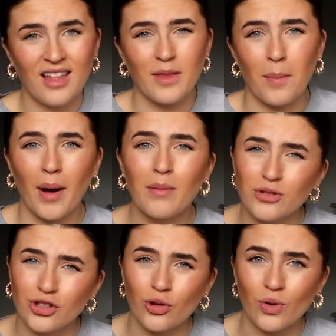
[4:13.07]
the bum
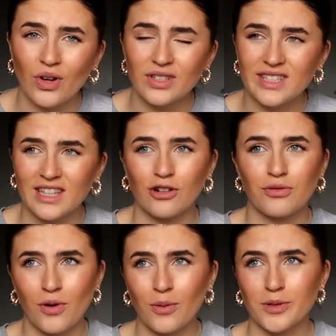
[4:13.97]
shorts and the
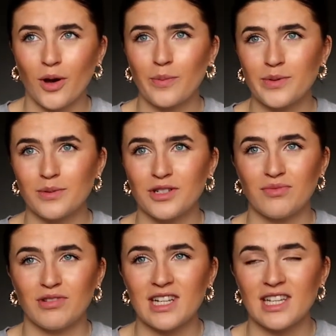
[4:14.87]
crop tops were
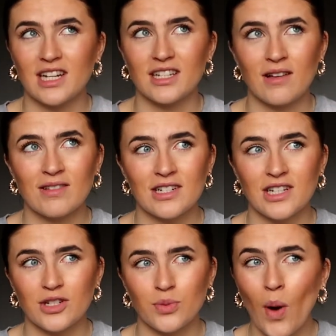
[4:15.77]
just ridiculous. I was
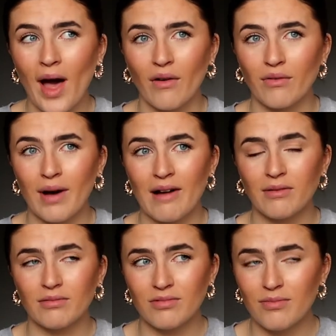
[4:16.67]
actually 12 wearing,
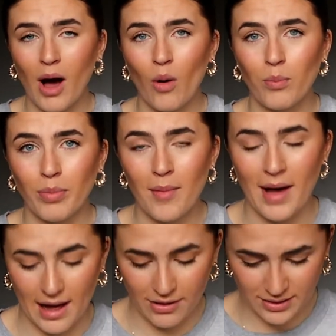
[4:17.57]
with my whole bum
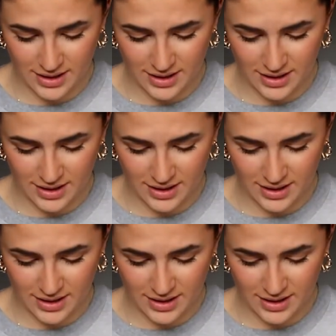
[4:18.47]
out.